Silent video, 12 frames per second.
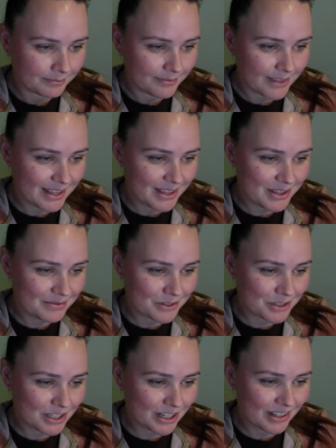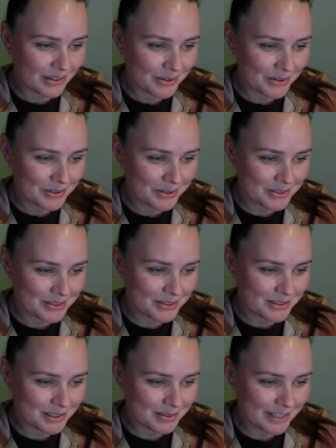Thank you for sharing. Oh, you're so
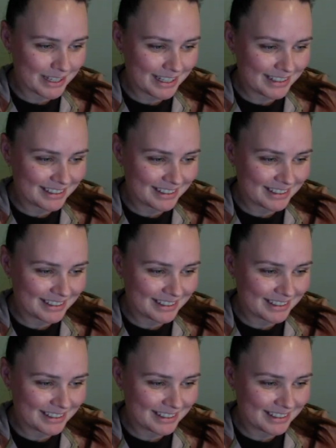sweet.